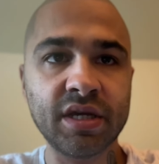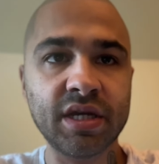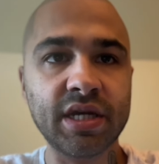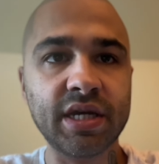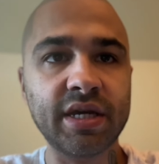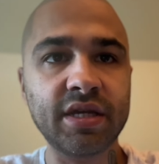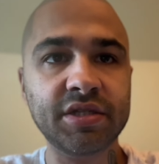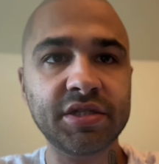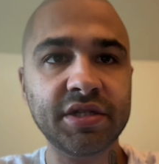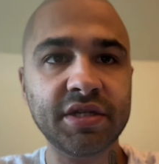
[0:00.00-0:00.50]

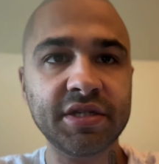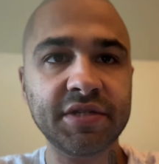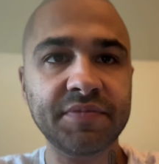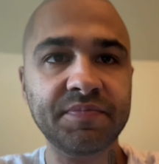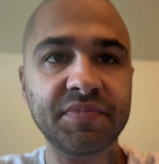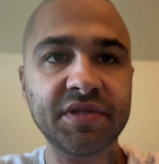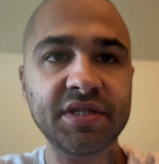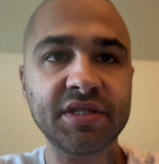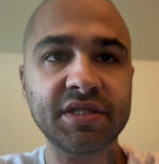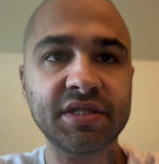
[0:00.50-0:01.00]

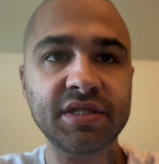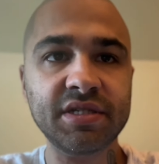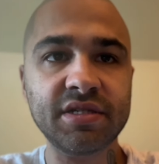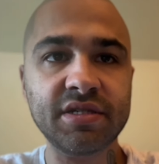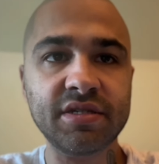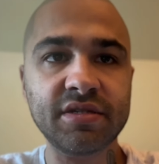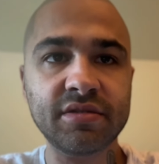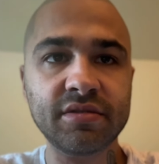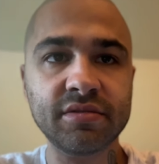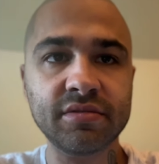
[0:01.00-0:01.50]

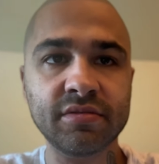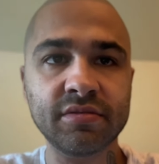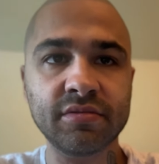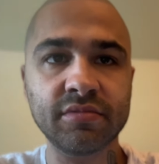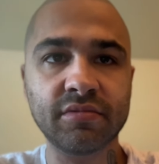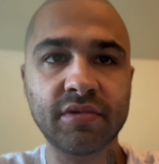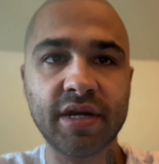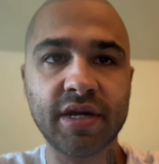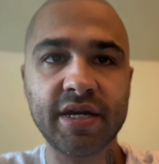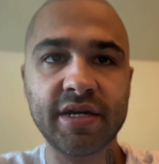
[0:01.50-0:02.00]
HSBC,
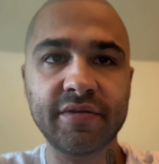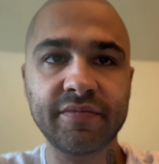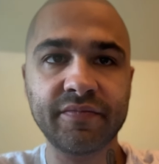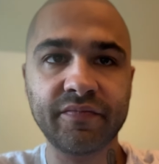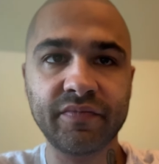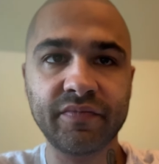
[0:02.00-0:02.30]
right?